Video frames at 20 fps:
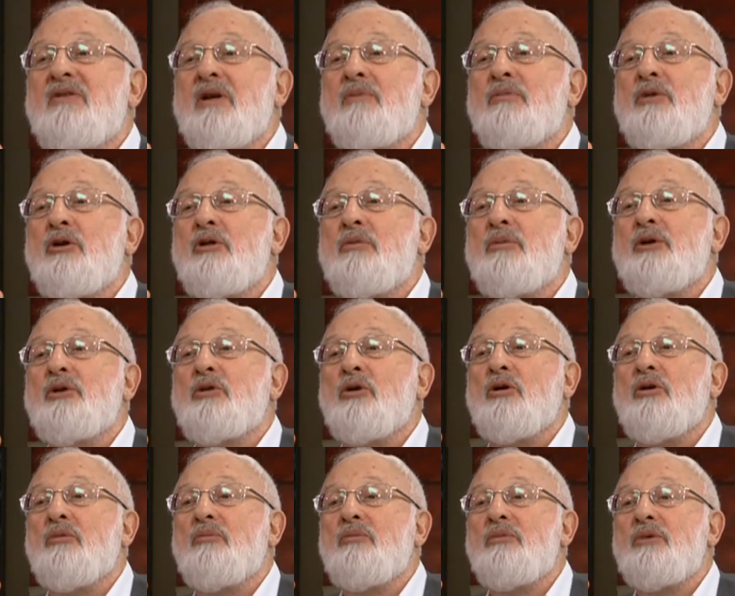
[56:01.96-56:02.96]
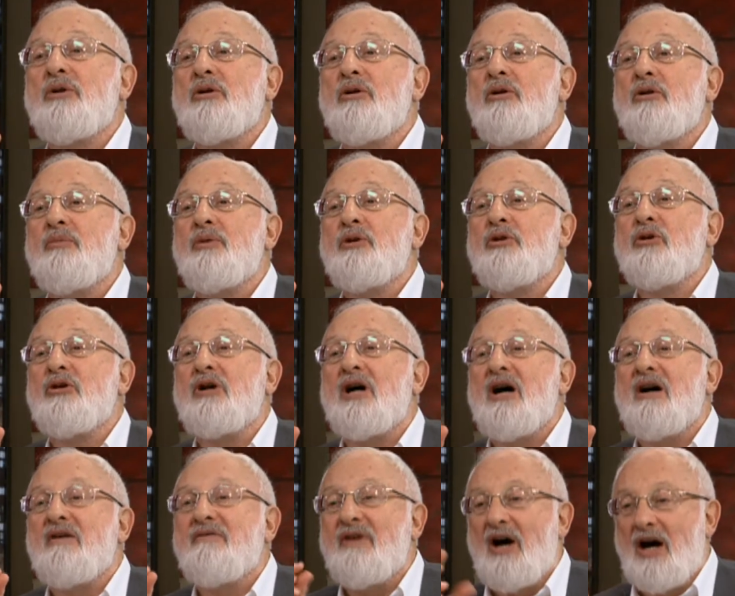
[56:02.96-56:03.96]
couple or towards children,
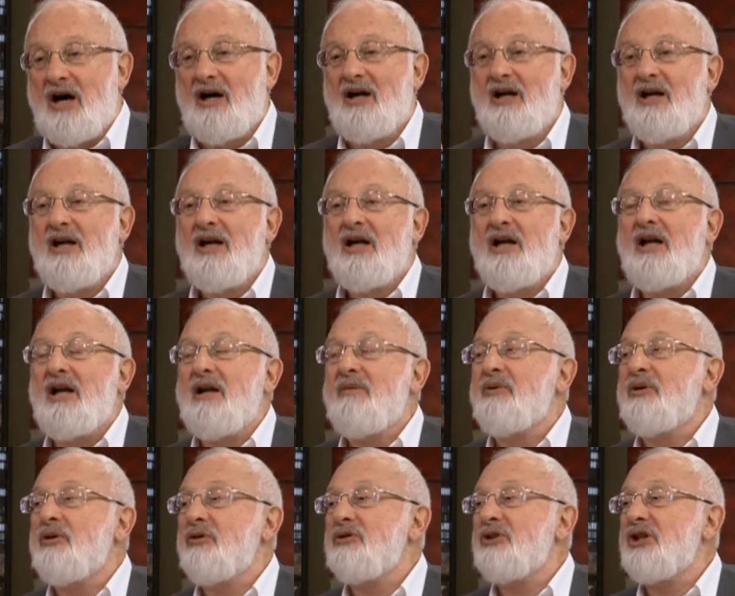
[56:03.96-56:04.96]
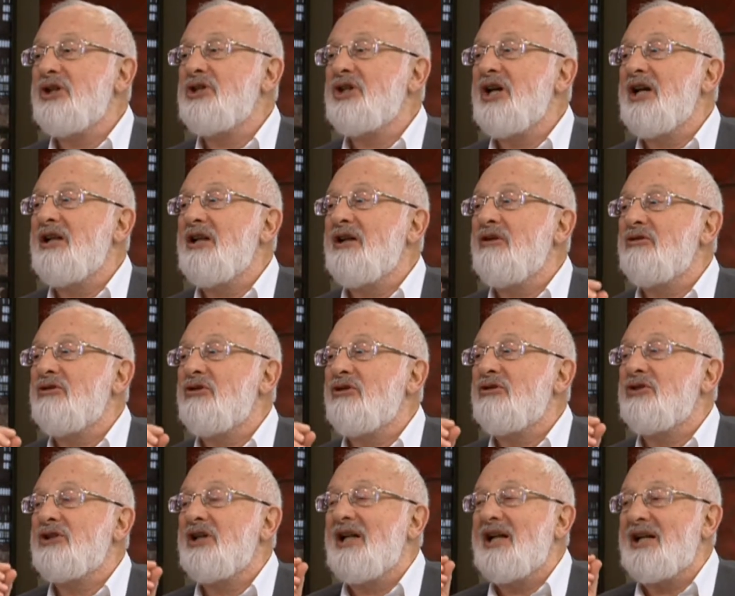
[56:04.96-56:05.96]
because we're not bringing it from
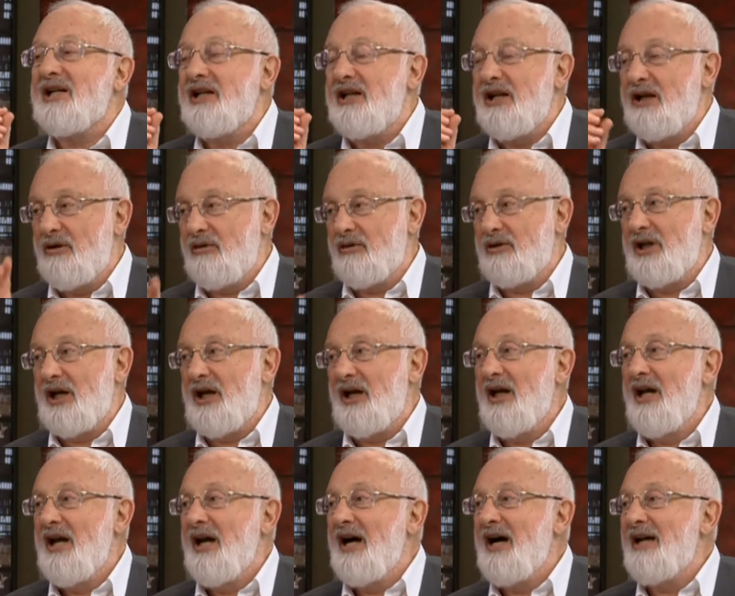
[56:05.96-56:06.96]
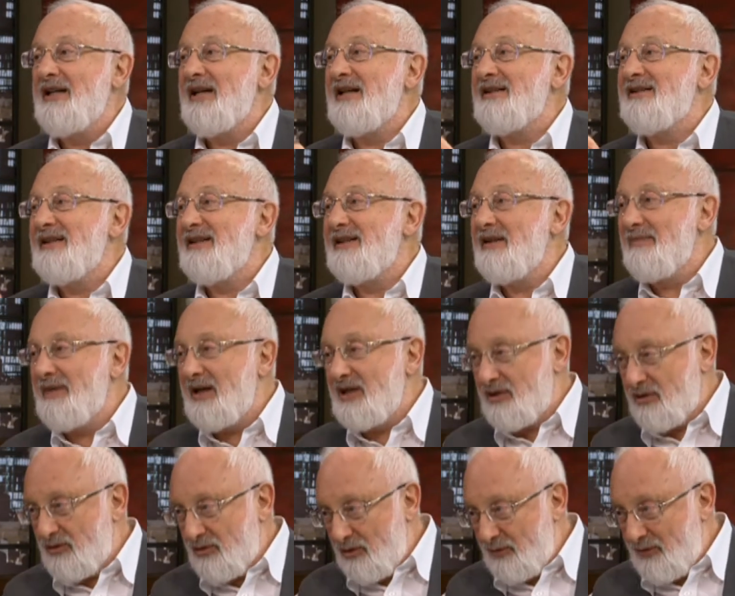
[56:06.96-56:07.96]
love. Rather from,
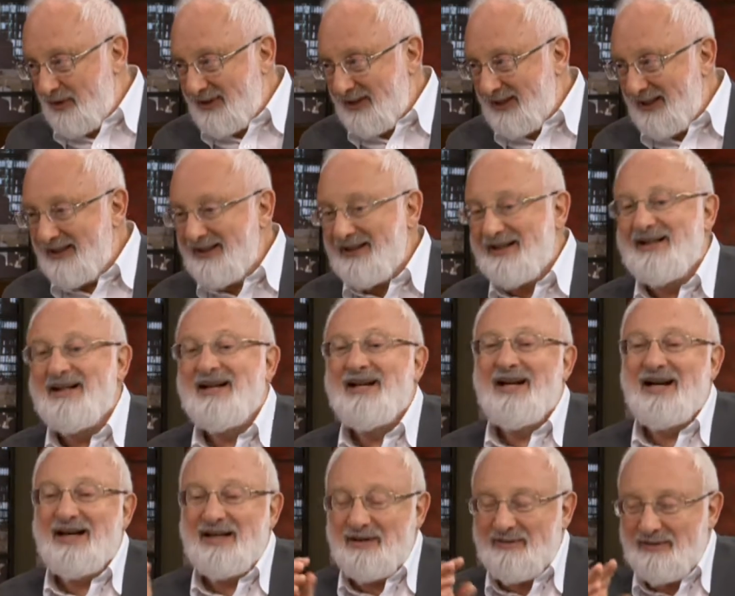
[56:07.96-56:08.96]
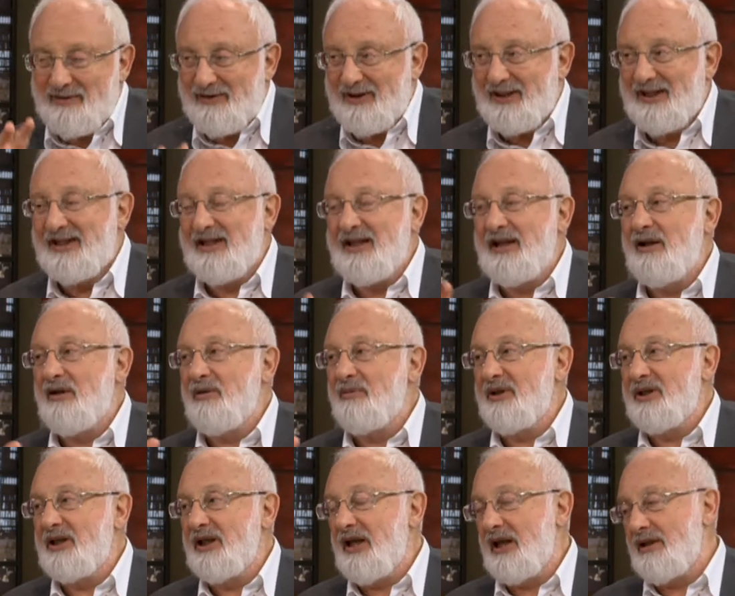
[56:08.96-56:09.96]
because I want to calm her down. I did something
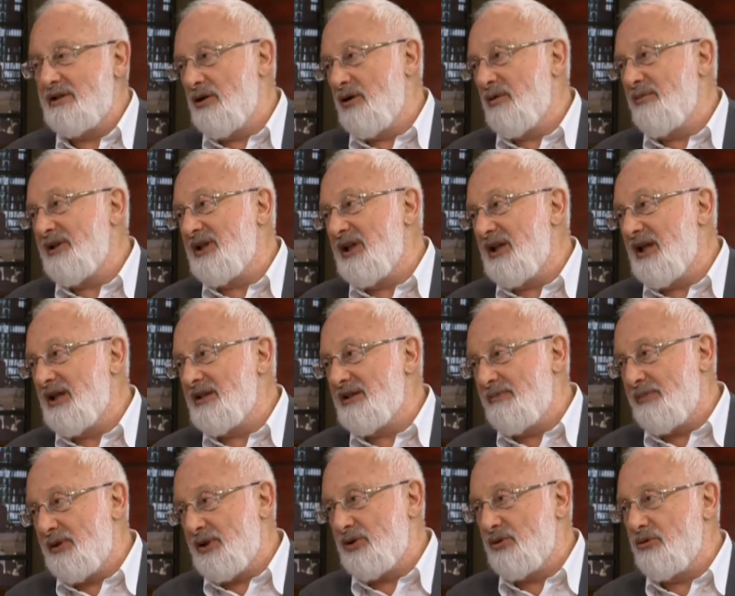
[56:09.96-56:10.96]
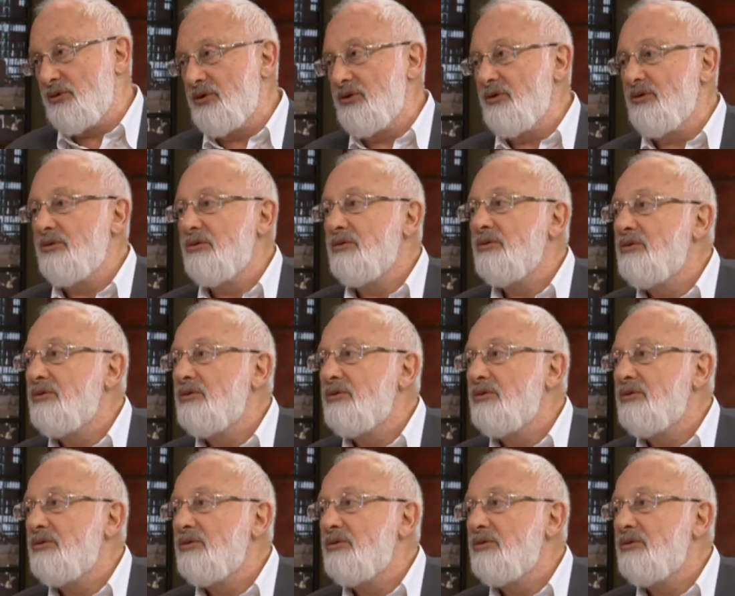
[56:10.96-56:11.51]
not good, so I bring her something